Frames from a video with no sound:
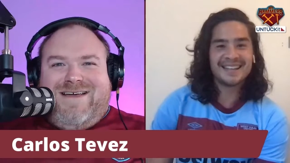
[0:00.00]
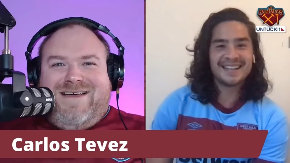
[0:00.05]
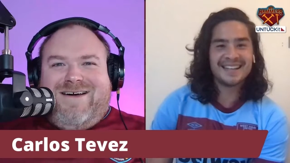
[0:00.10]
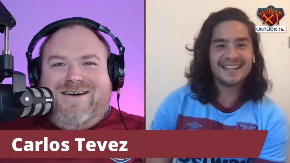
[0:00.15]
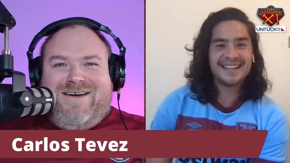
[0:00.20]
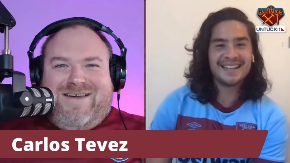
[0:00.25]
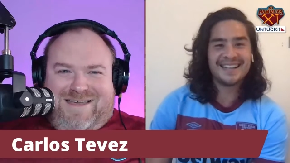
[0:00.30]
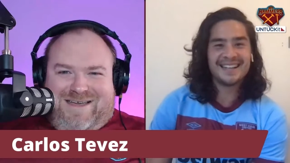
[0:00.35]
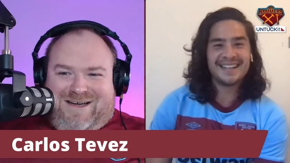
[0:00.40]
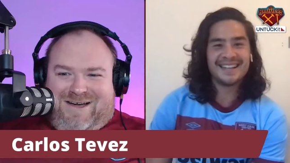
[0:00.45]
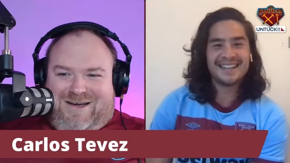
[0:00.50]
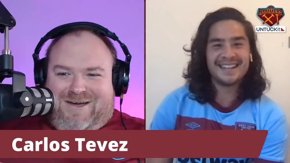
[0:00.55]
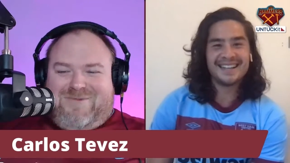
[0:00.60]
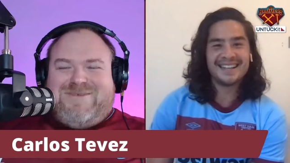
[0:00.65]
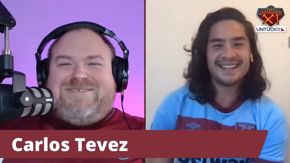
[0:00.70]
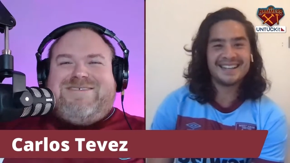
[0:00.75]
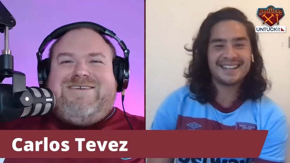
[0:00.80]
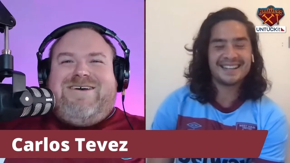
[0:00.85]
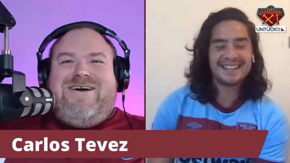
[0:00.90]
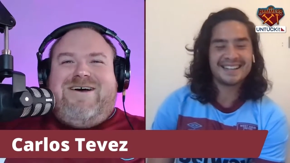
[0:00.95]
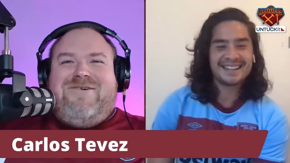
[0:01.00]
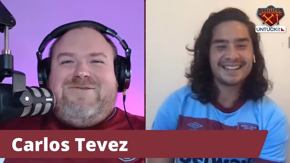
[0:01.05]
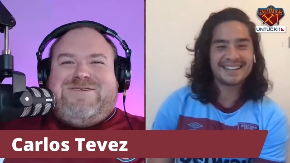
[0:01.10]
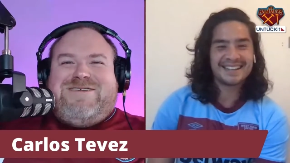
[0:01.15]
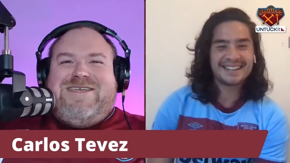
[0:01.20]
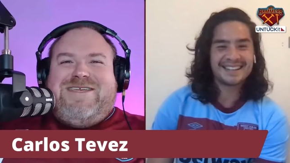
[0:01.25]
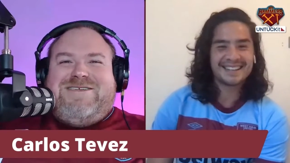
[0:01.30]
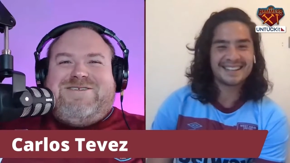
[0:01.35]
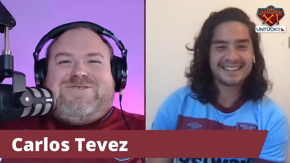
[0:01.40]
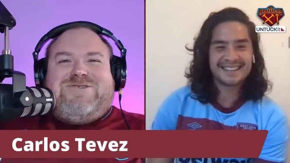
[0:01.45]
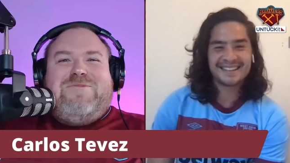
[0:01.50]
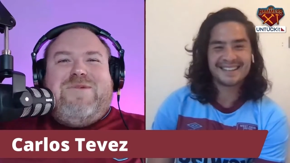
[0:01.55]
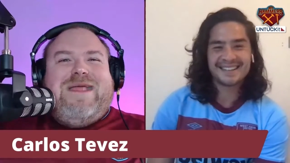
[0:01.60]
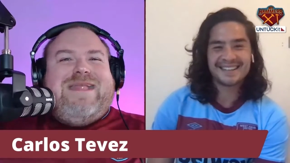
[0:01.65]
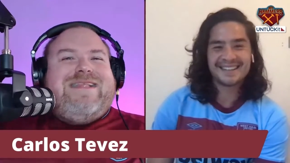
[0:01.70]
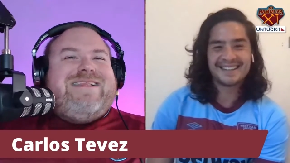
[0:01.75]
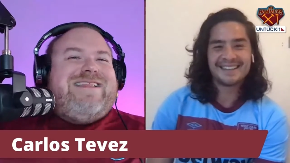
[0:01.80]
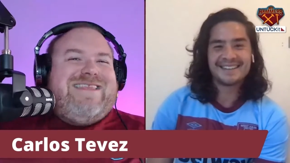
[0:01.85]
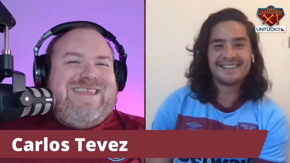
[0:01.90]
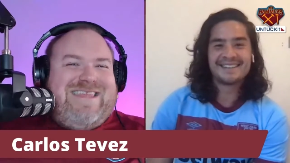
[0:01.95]
Speaker 1: I, I was I was
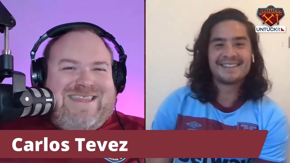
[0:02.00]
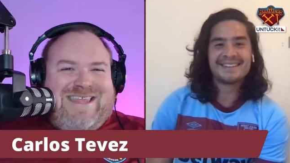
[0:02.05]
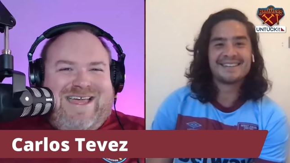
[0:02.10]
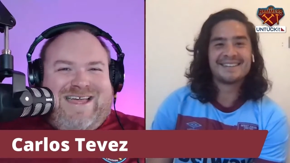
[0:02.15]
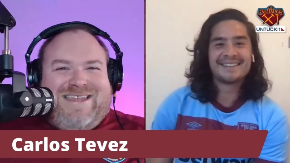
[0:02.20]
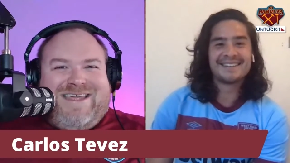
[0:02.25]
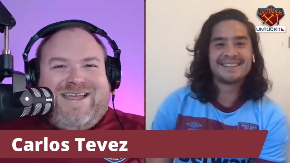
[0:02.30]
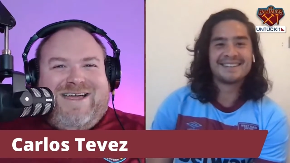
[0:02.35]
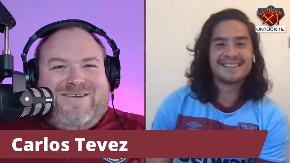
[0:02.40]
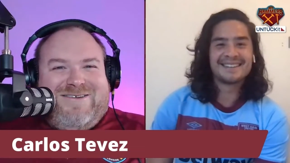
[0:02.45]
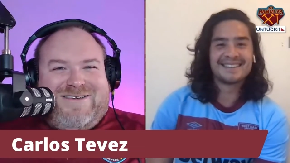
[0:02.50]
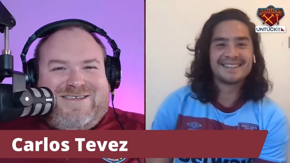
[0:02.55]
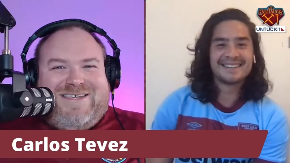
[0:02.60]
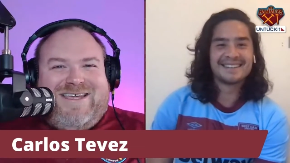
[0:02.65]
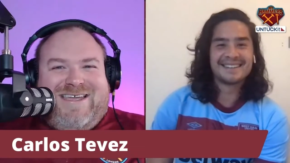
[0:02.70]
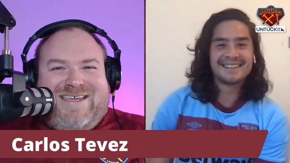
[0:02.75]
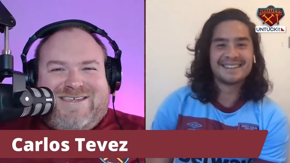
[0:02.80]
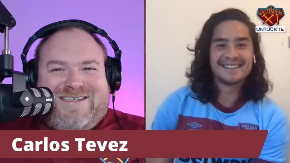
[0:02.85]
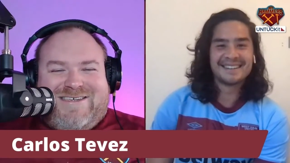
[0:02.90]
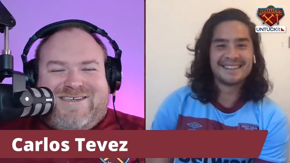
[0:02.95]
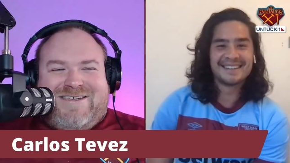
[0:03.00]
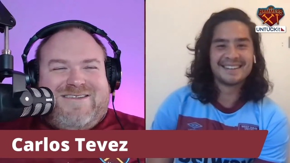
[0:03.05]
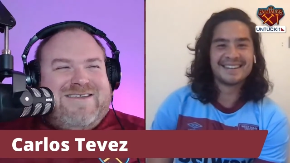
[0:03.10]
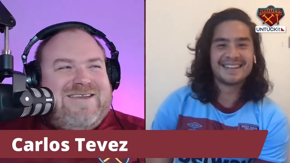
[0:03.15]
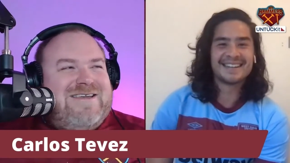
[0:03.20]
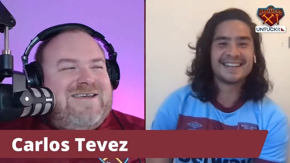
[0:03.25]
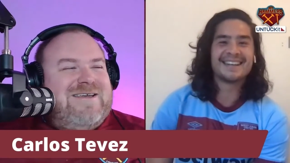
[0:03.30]
instrumental in that negotiation.